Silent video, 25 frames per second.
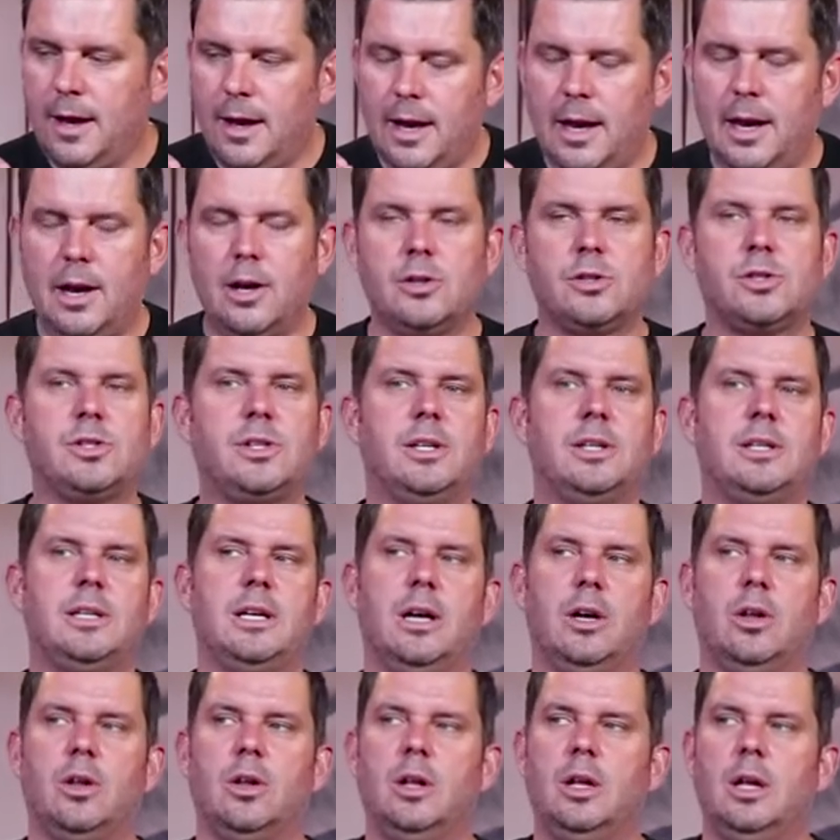Here's the
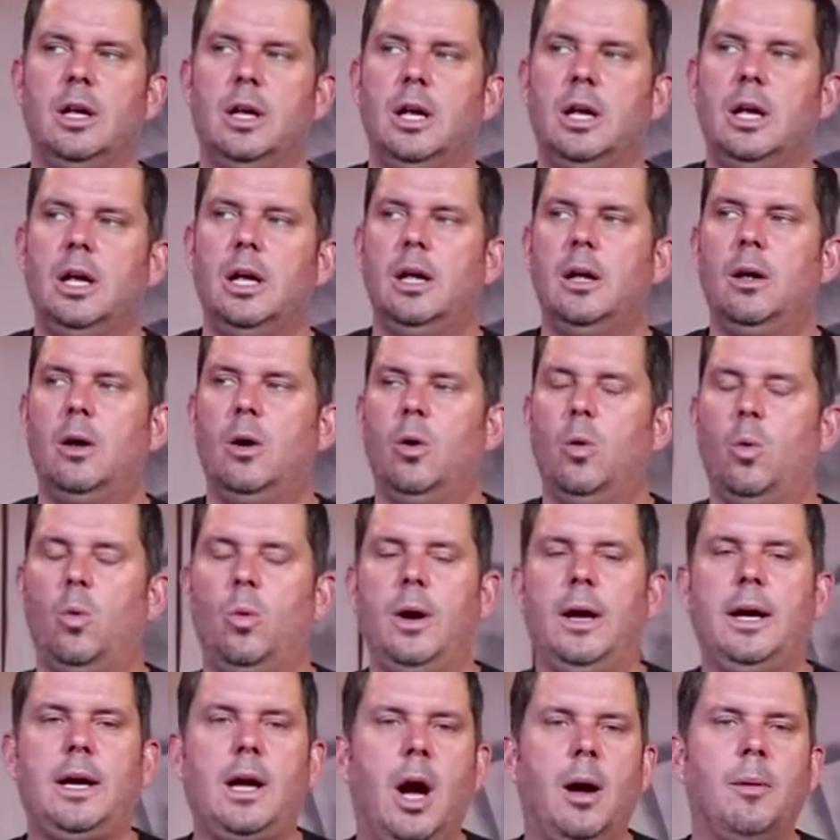deal.
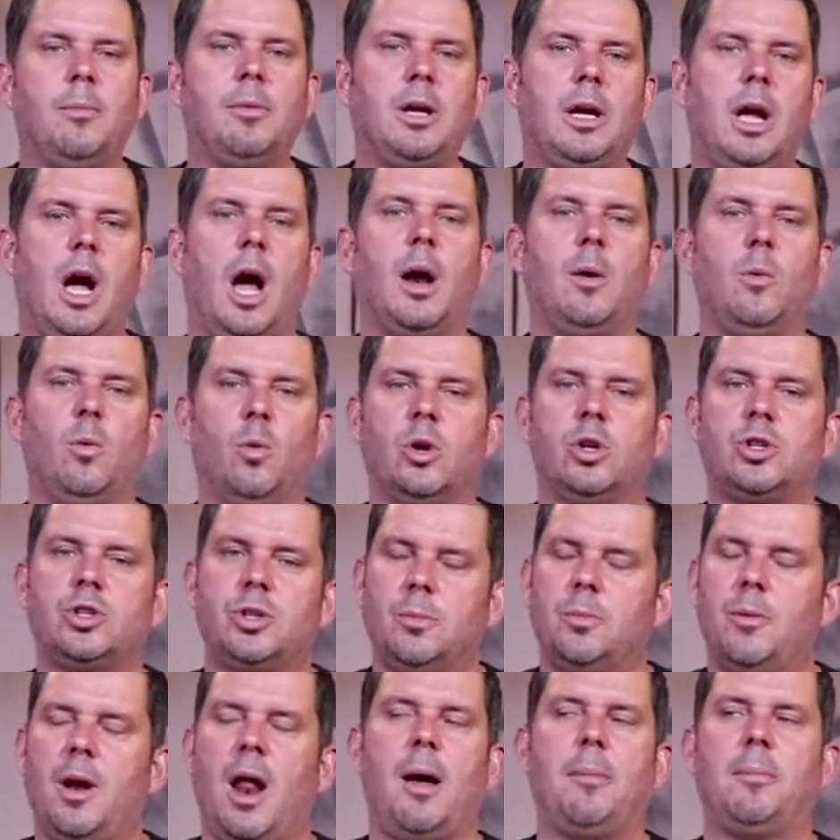We come to God and
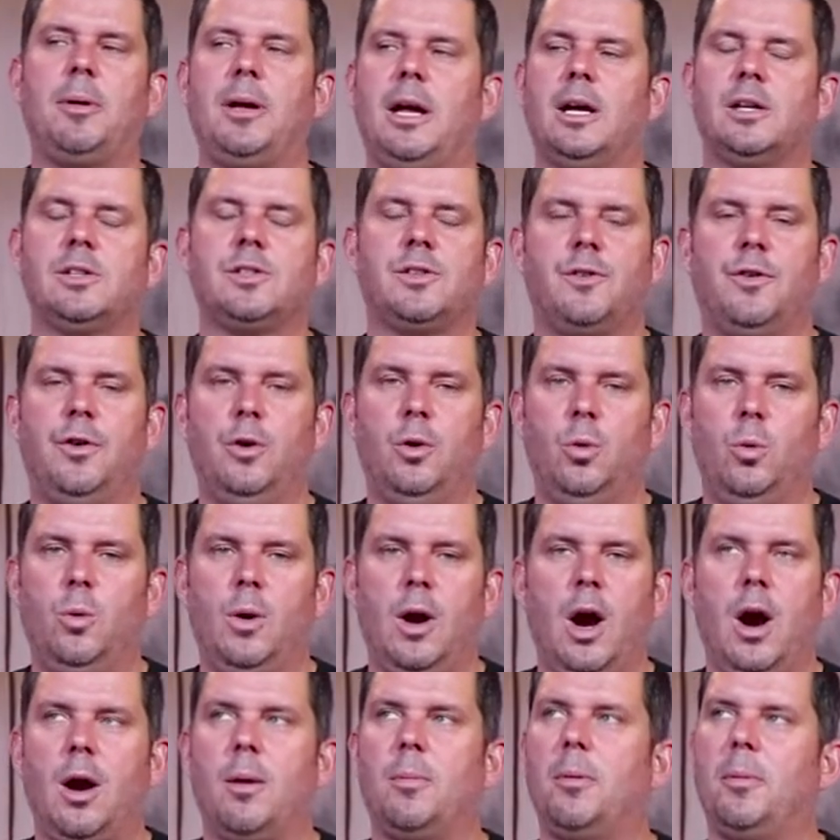worship not because of who
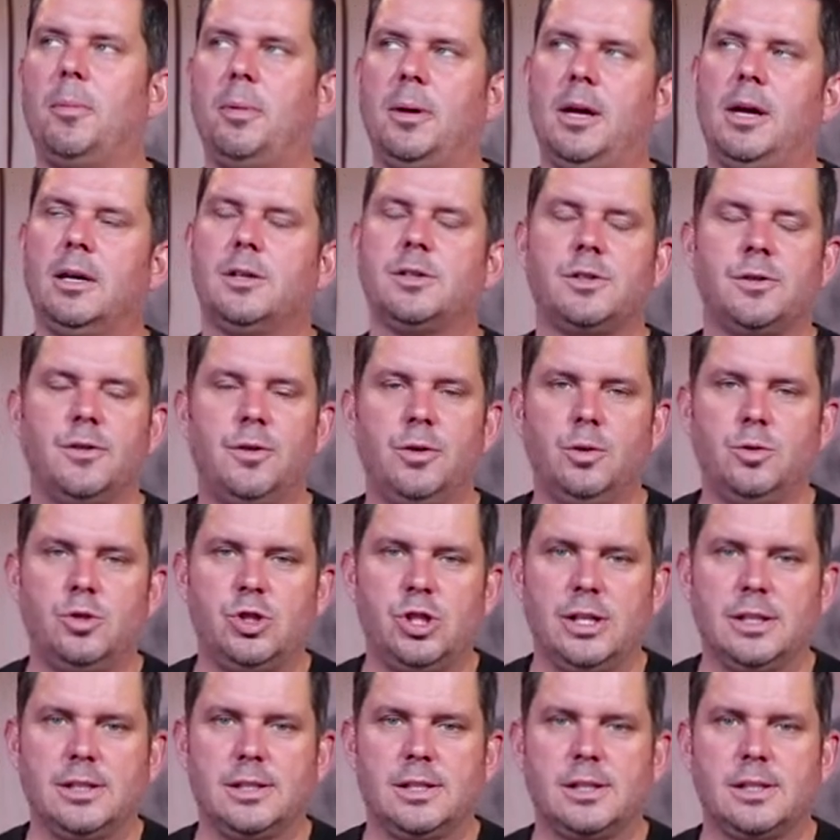we are, but because of who
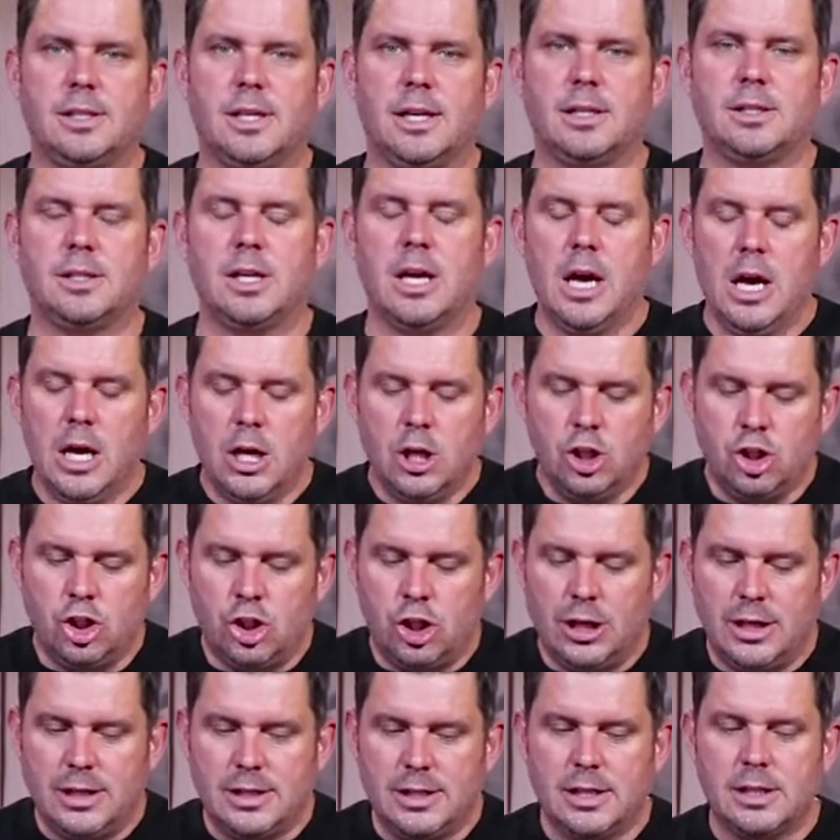Jesus is.
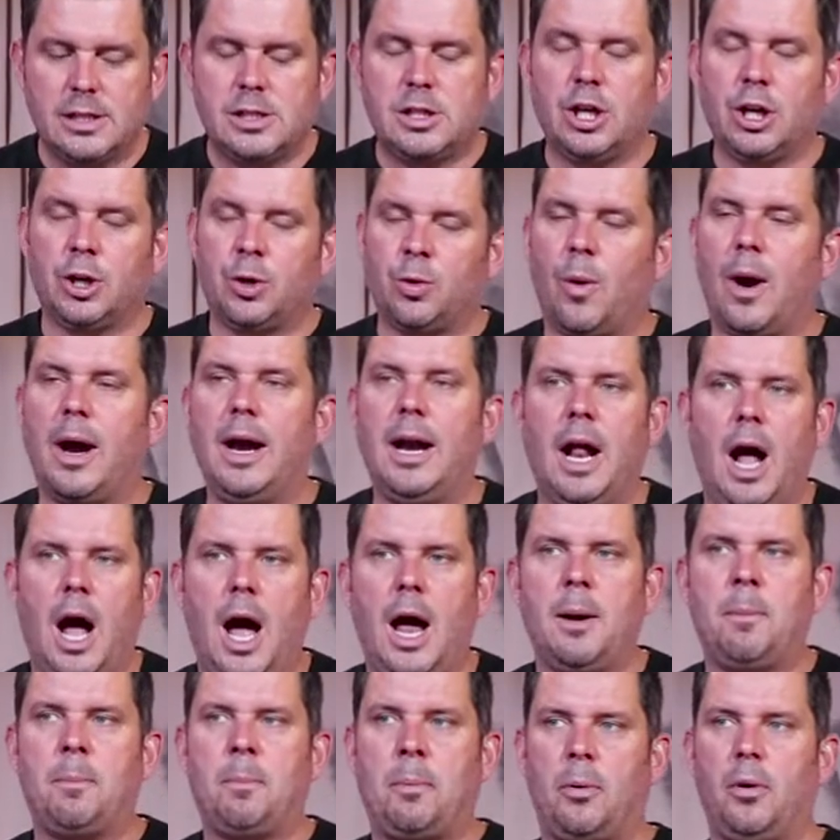Jesus, the great
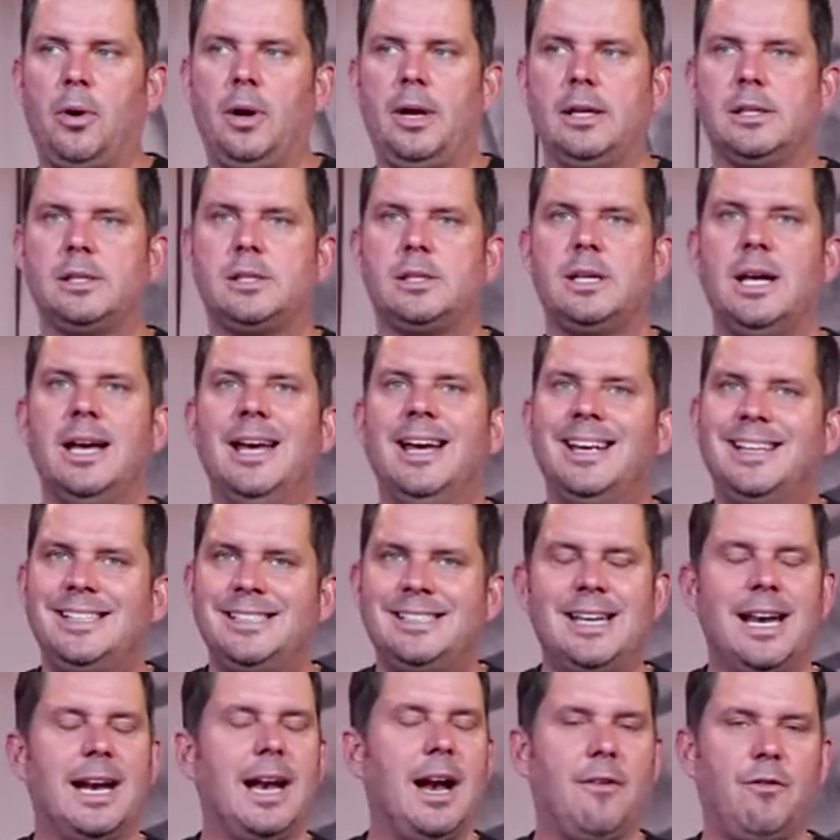high priest,
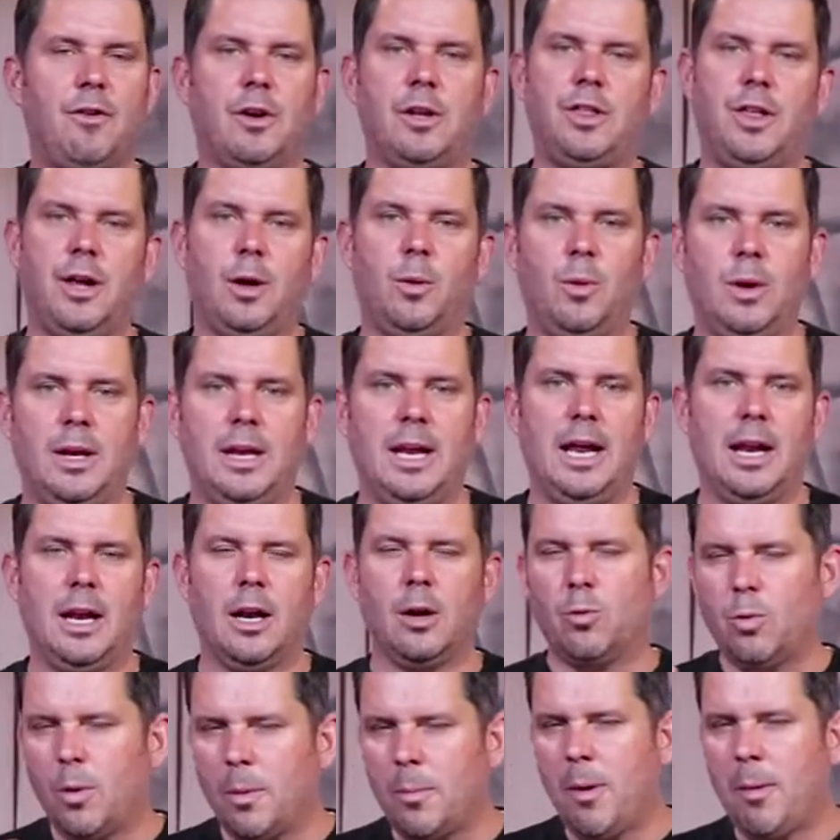did everything we
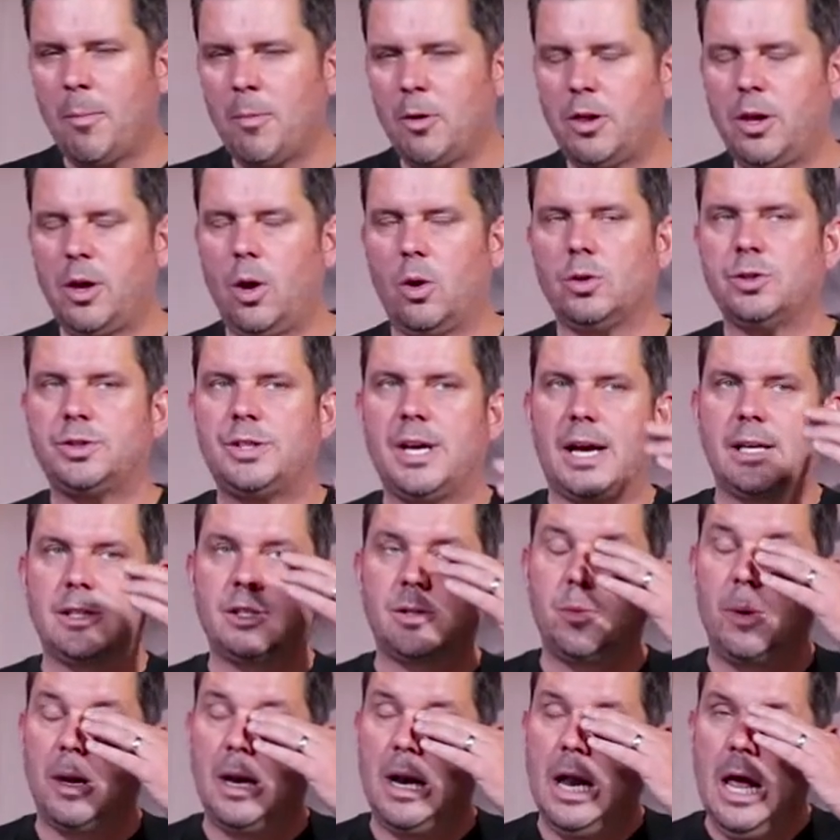needed. Remember the Old
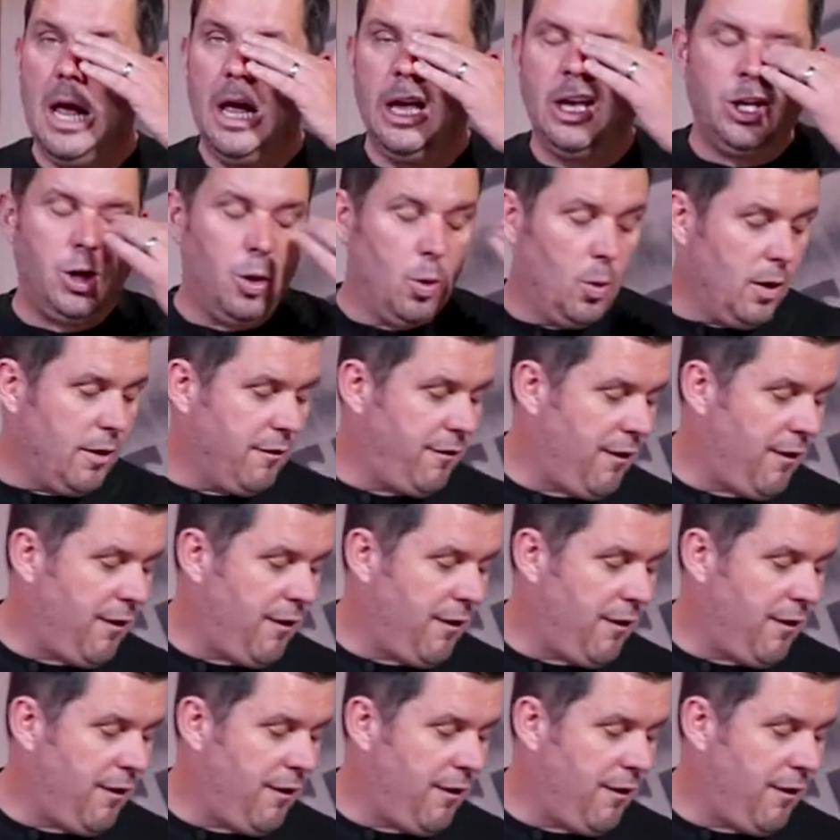Testament. You would